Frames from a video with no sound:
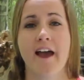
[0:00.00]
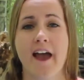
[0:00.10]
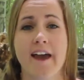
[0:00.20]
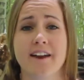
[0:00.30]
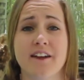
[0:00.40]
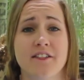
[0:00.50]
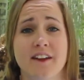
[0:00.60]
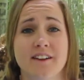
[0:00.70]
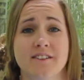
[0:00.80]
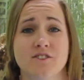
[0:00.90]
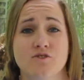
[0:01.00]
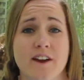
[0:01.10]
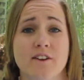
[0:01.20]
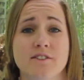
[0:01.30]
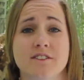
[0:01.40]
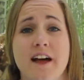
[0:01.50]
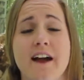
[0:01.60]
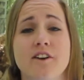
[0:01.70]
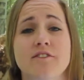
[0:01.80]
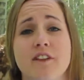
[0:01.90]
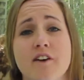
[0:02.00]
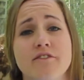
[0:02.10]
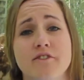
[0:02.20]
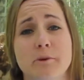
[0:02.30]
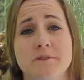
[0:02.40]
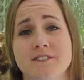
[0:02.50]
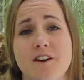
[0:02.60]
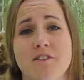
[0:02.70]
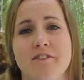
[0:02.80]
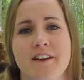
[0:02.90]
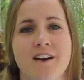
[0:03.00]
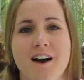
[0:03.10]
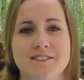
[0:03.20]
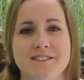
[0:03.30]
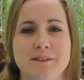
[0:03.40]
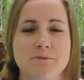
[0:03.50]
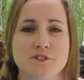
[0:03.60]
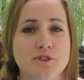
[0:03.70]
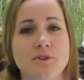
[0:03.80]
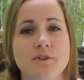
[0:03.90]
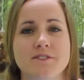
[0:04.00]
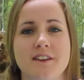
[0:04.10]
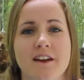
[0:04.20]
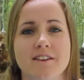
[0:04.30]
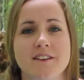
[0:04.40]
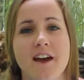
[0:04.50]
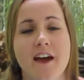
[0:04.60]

And I think it's Draco's lack of love for himself that causes him to do those things.